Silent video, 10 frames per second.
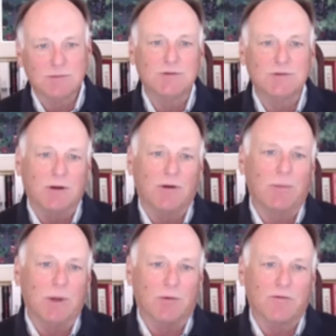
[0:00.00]
generally
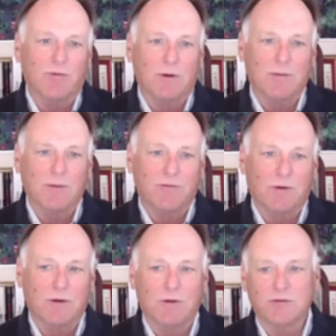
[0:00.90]
people
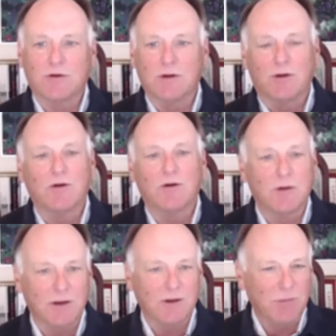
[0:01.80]
refer to as skilled
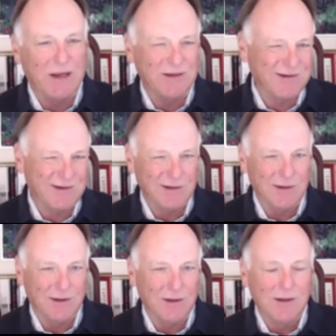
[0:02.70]
nursing. It's basically